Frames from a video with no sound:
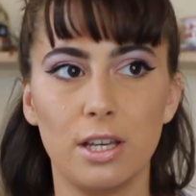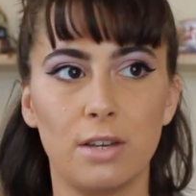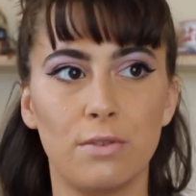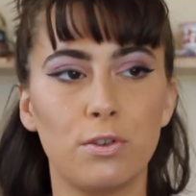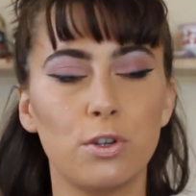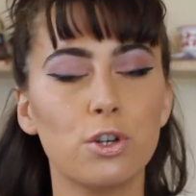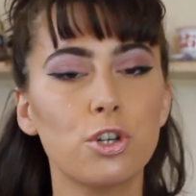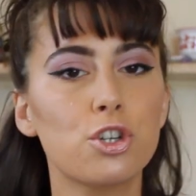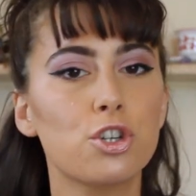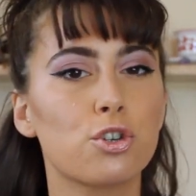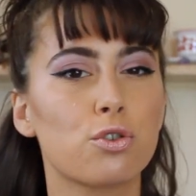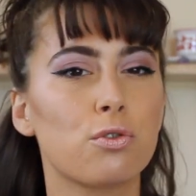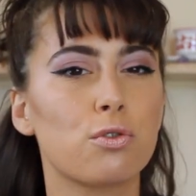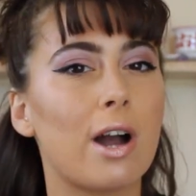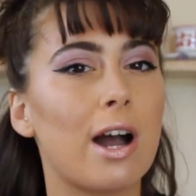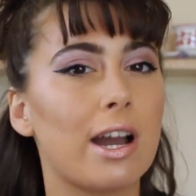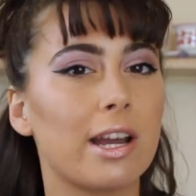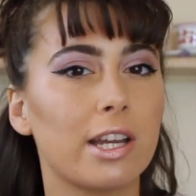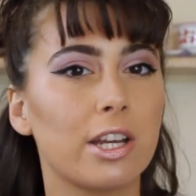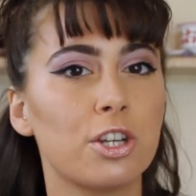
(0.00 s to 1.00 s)
If you're
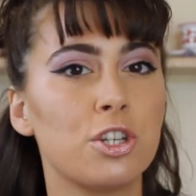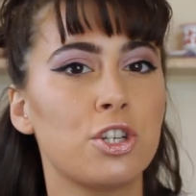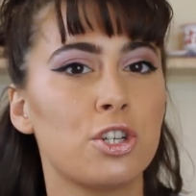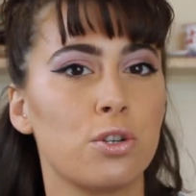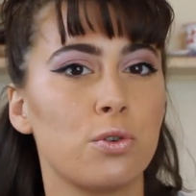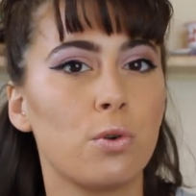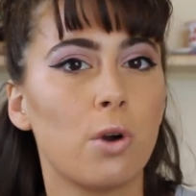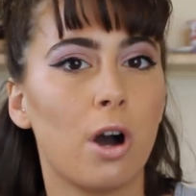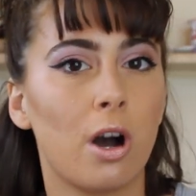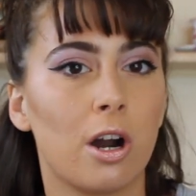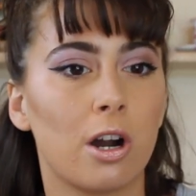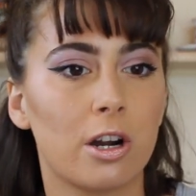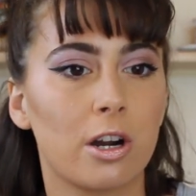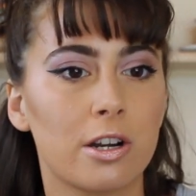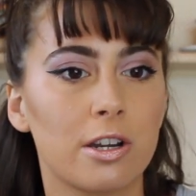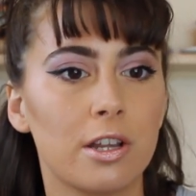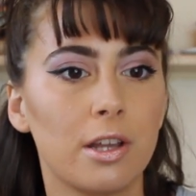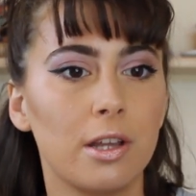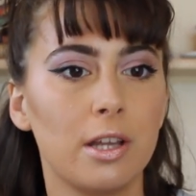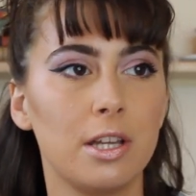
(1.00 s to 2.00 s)
trying too
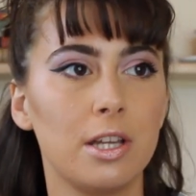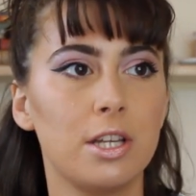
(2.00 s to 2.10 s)
hard